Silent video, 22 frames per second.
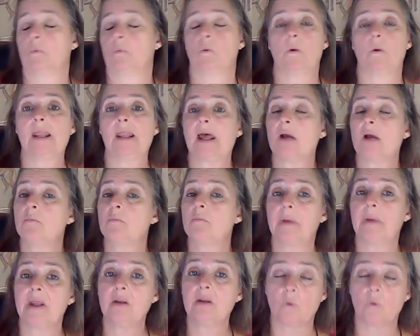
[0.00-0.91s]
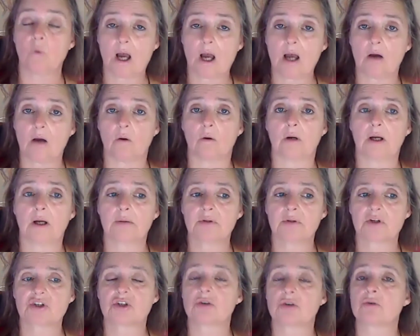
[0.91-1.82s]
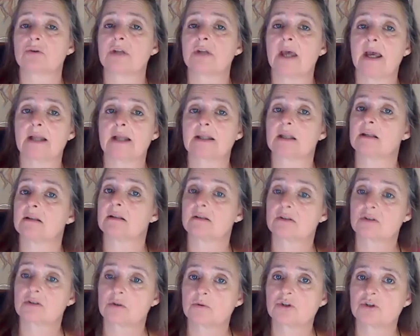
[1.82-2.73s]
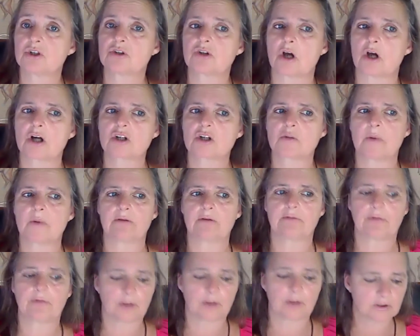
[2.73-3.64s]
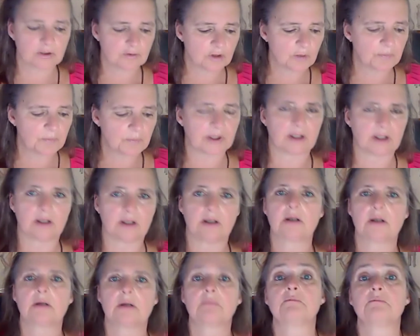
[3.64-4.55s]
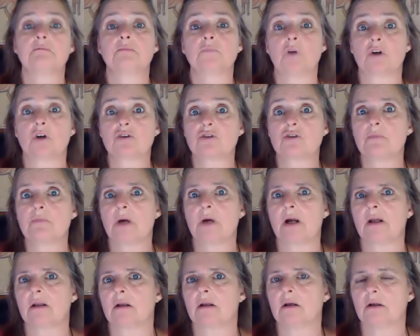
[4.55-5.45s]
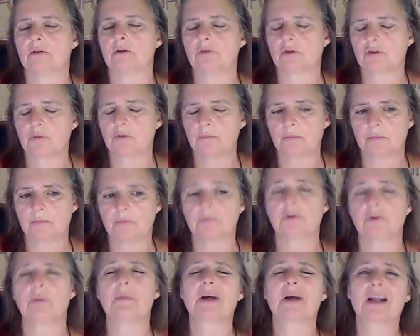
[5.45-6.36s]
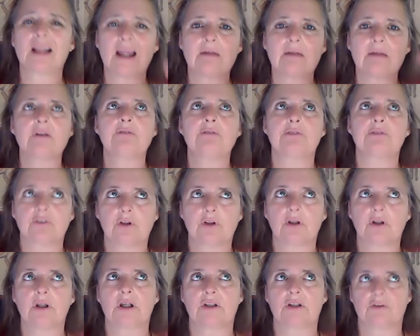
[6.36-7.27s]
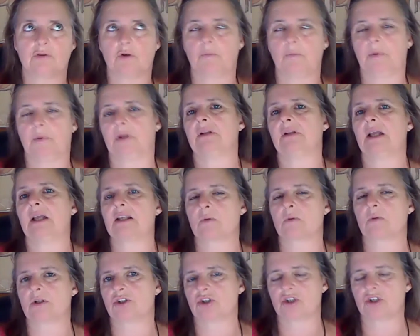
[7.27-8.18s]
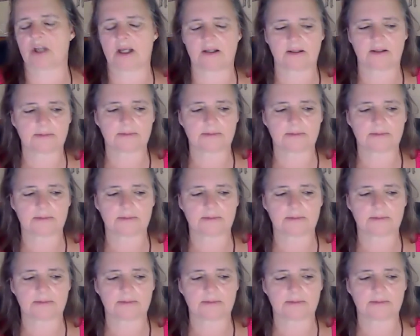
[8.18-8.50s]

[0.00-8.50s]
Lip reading: Without pain? Wow, how did you do that? And so she talked about photonic therapy. The McLaren photonic therapy. That's what she said.